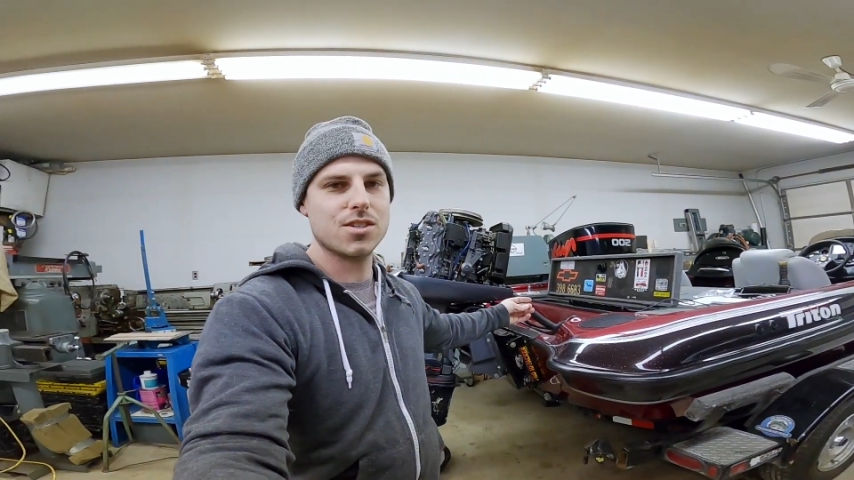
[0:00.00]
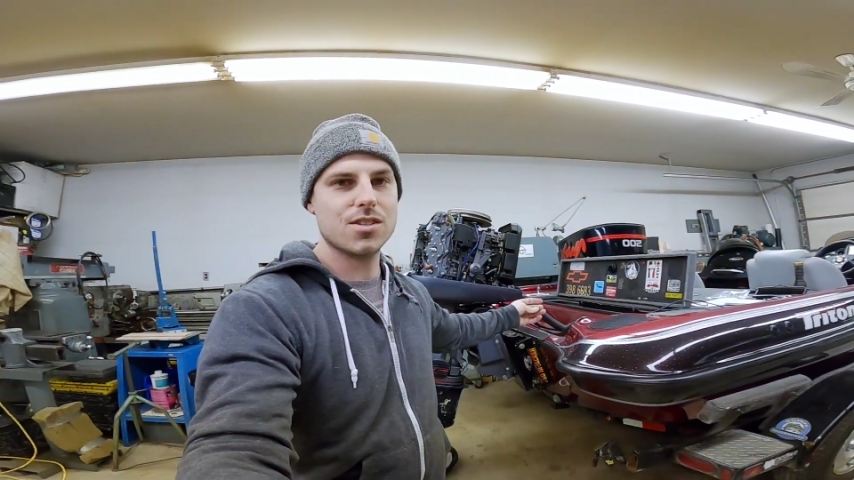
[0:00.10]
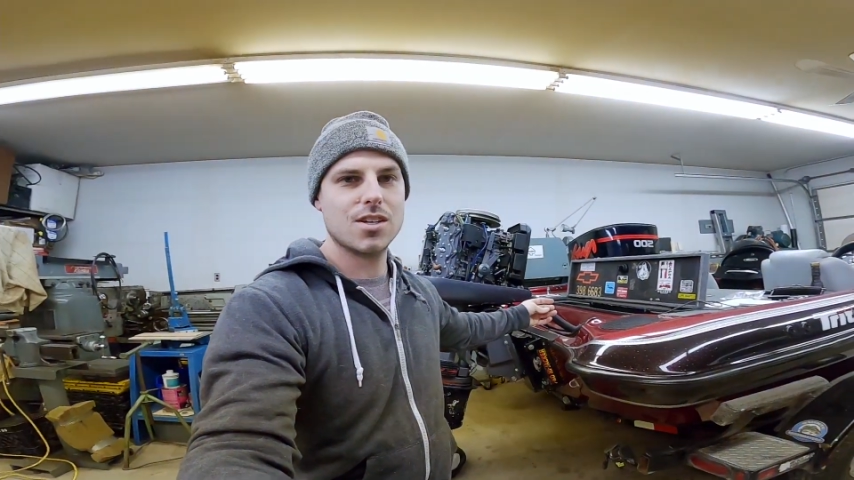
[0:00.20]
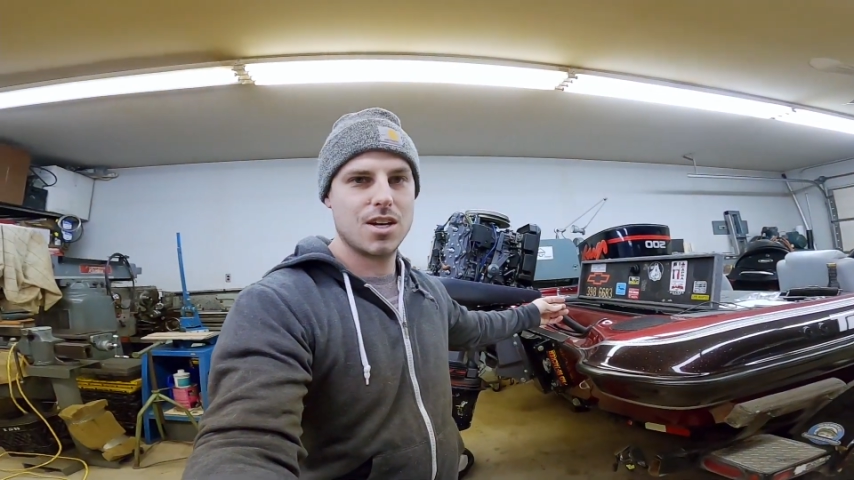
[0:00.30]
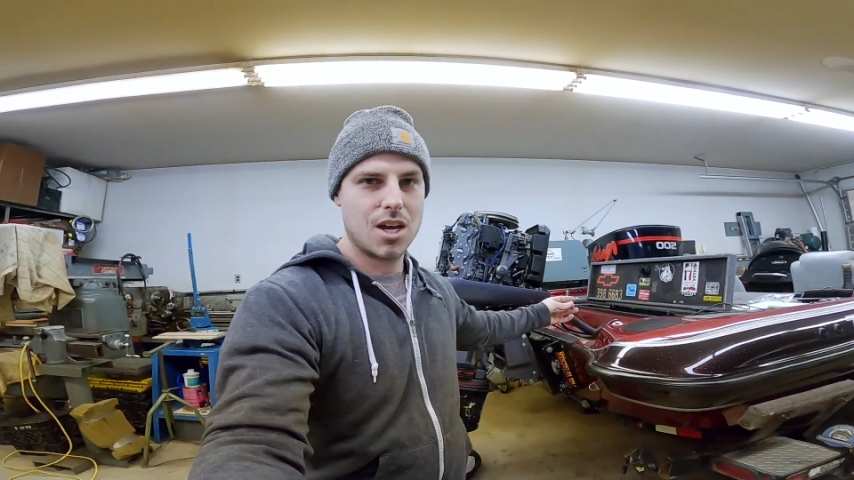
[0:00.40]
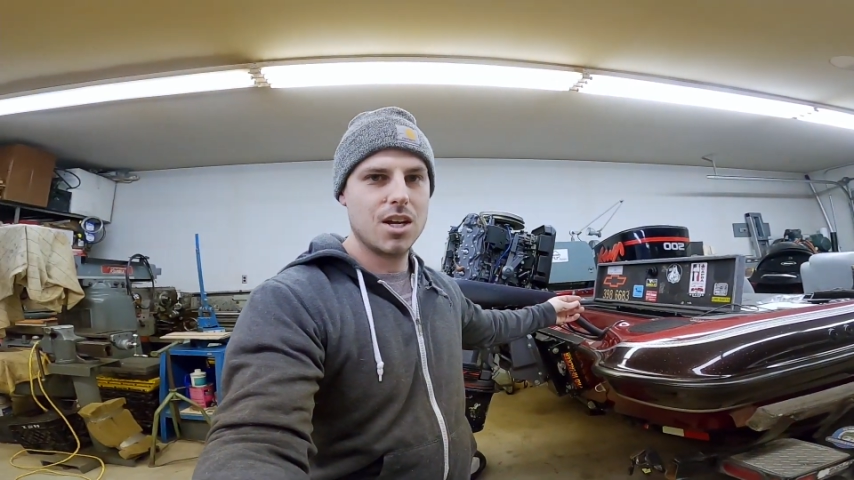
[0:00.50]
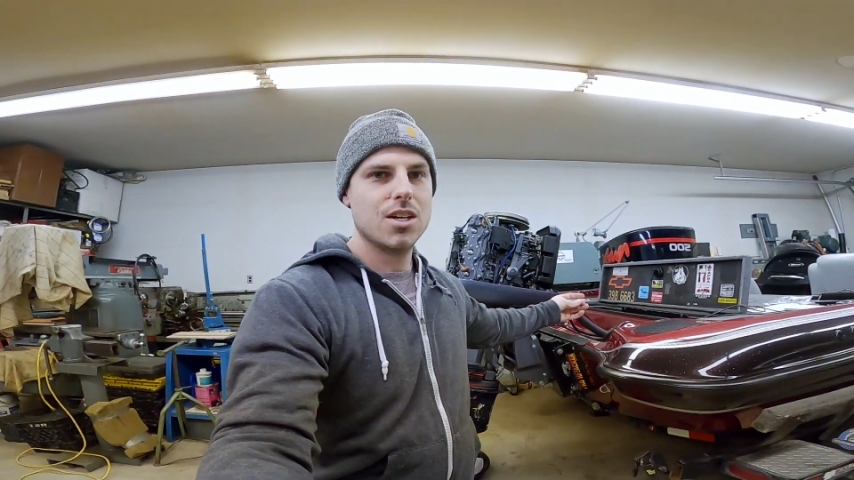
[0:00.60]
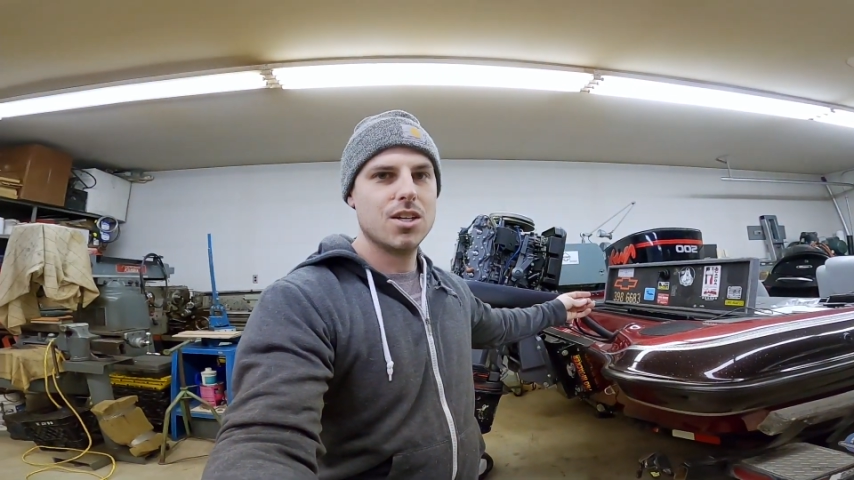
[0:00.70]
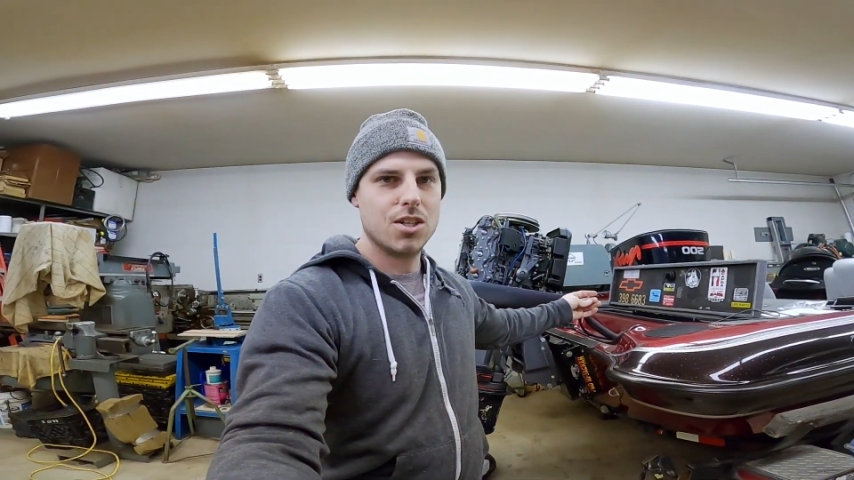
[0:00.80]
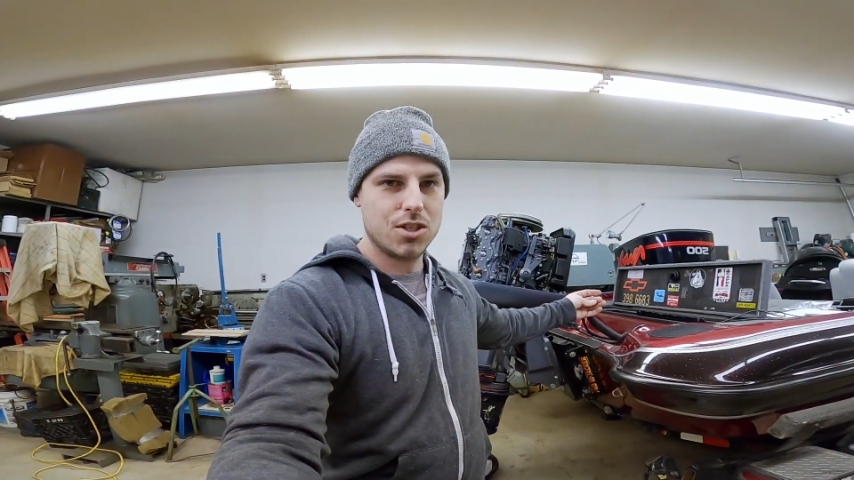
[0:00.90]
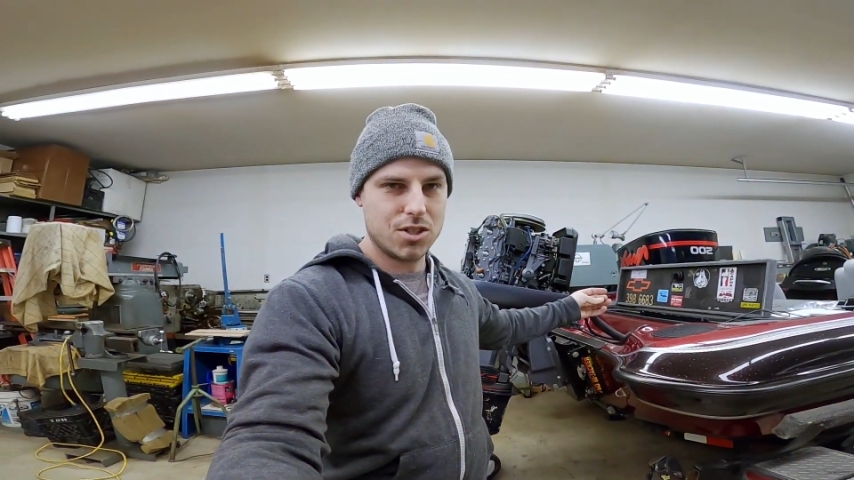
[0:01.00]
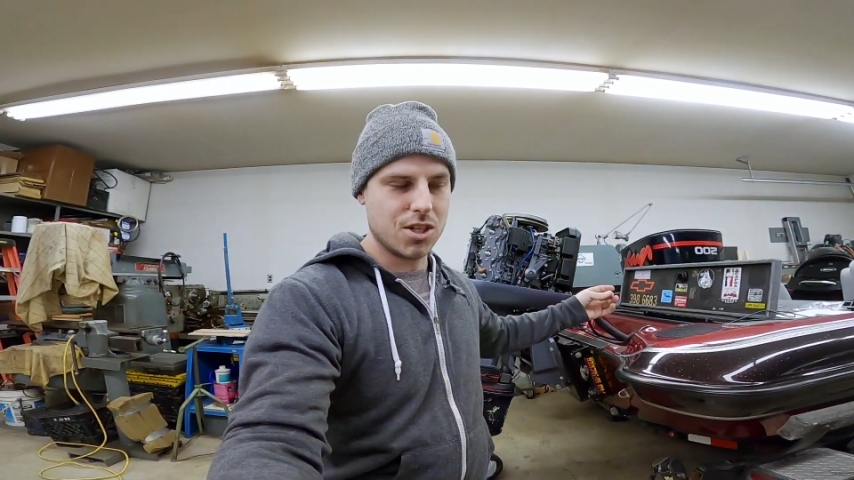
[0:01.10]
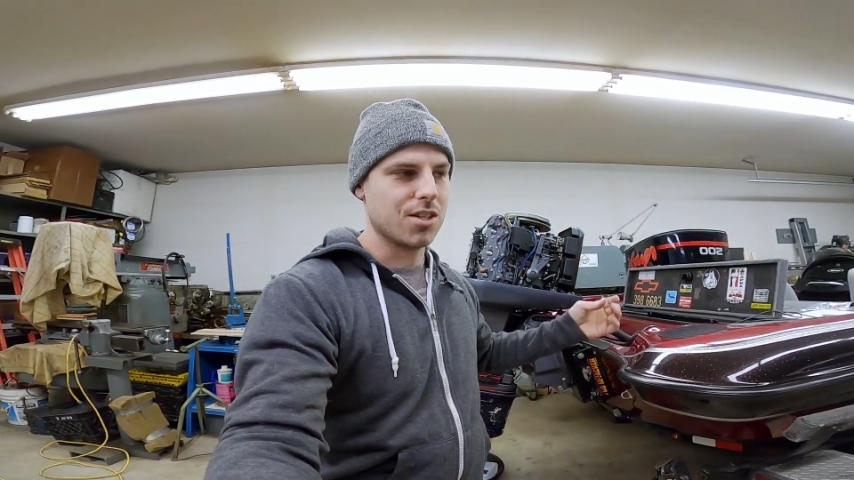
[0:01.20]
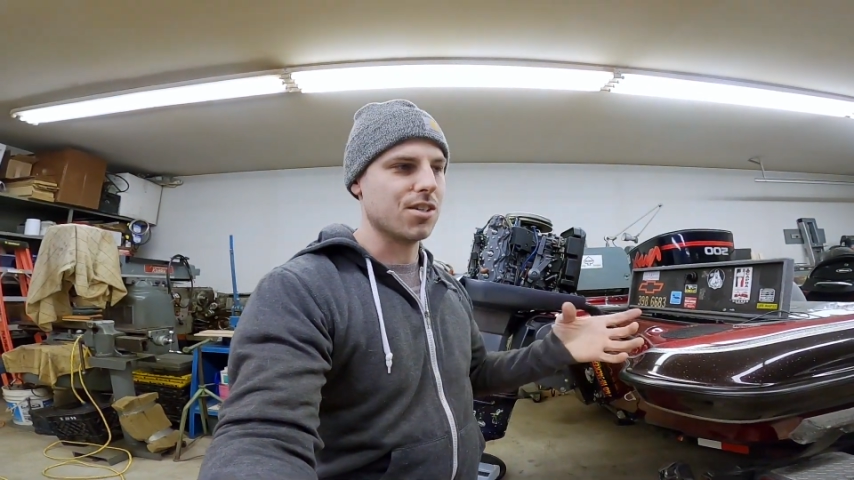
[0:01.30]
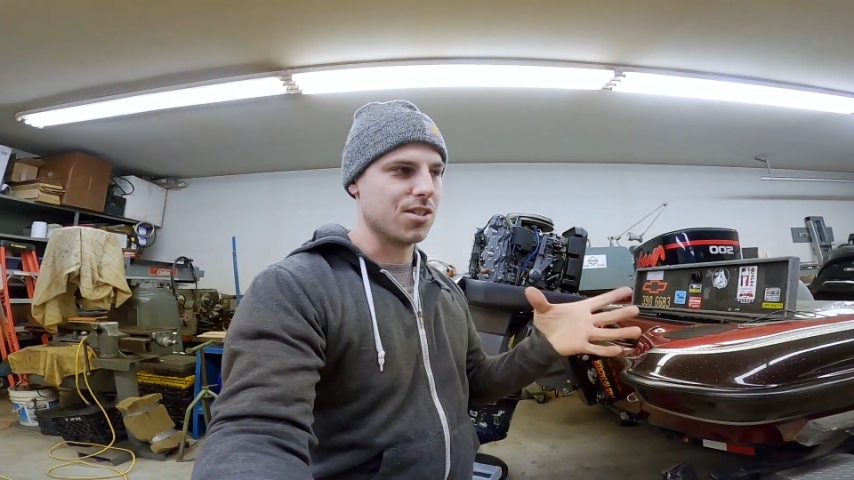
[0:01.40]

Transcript: to